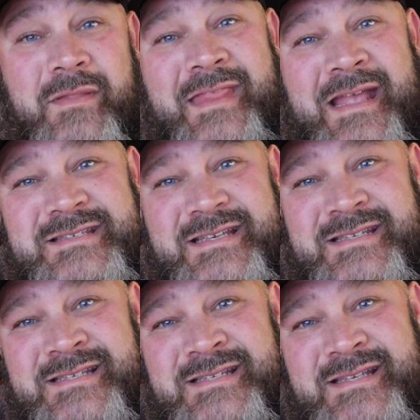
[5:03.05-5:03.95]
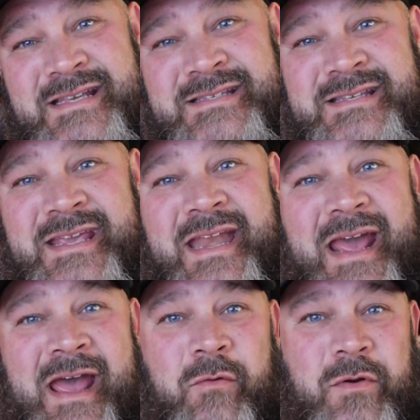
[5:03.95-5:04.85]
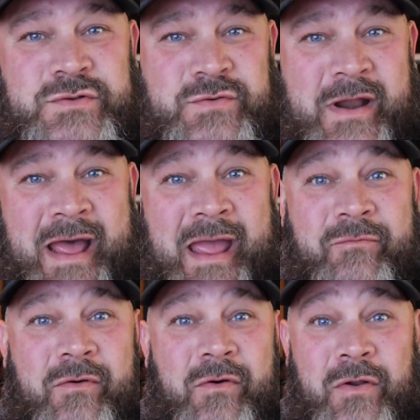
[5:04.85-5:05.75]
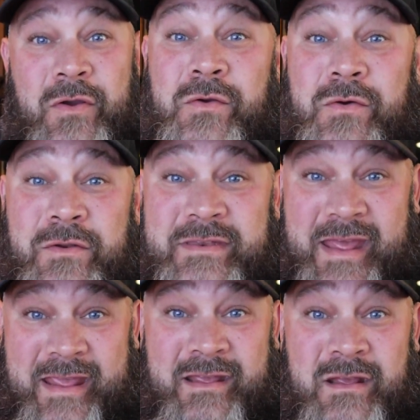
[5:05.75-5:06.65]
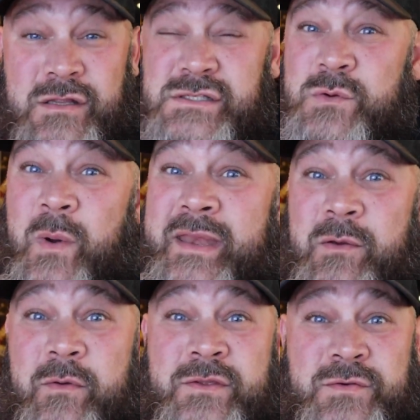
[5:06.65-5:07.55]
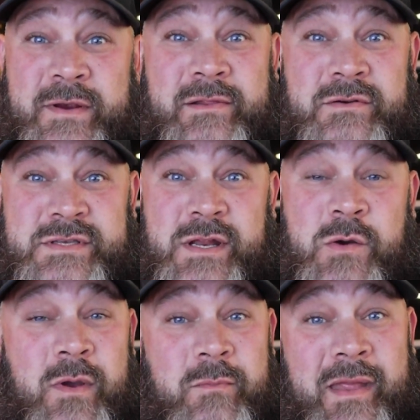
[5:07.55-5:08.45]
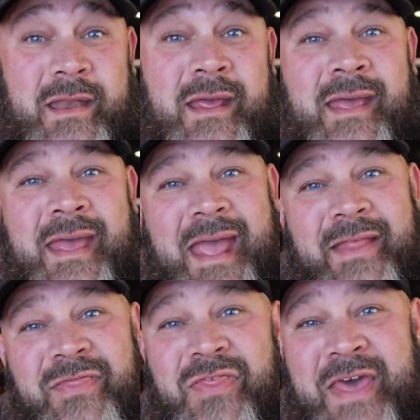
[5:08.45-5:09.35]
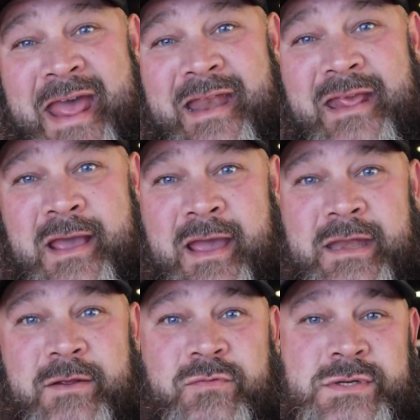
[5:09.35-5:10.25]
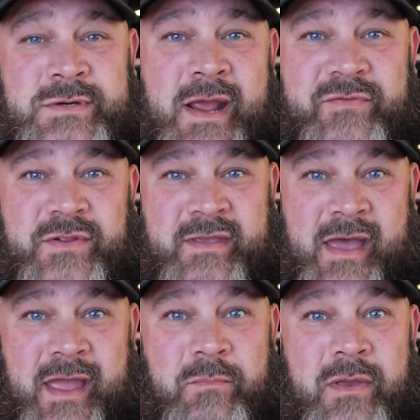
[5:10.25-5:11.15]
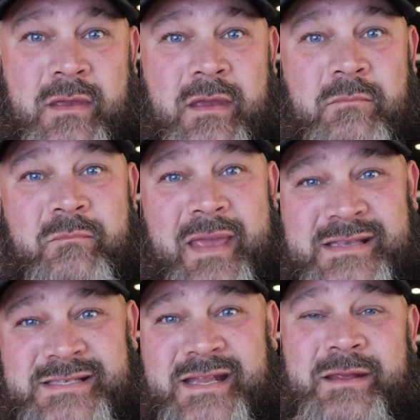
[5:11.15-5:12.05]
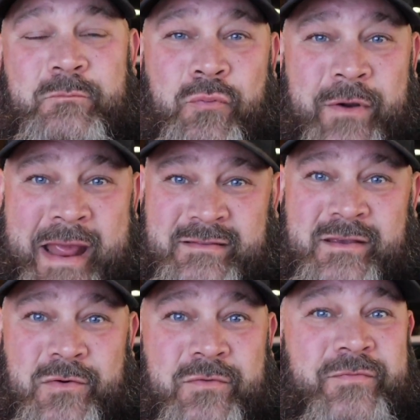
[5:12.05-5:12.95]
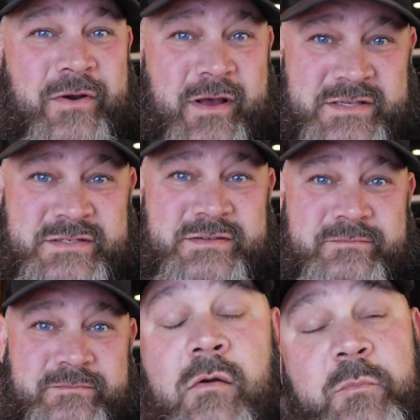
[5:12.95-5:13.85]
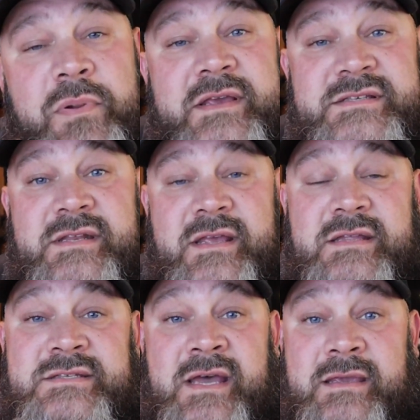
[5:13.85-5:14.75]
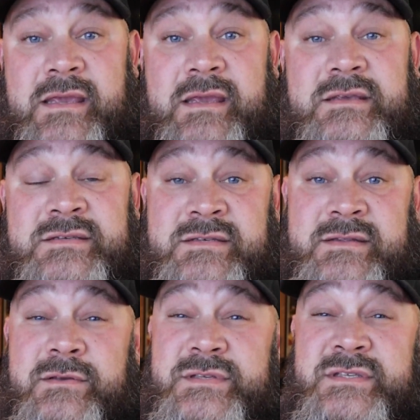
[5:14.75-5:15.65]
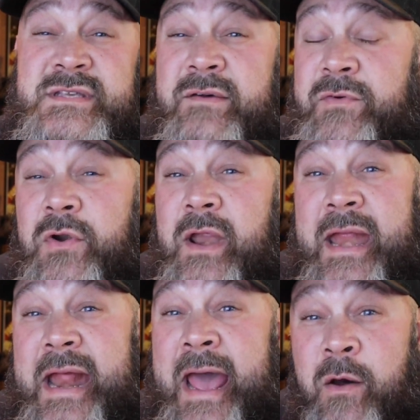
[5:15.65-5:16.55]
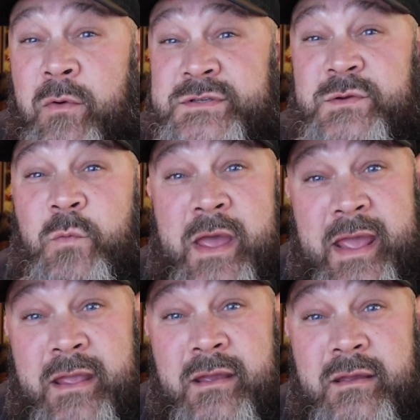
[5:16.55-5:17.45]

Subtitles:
But that's a 16-hour drive on a good day, 20 with trailers and equipment, and that kind of travel time makes it impractical for us. Our place in Kentucky is still 7 or 8 hours away,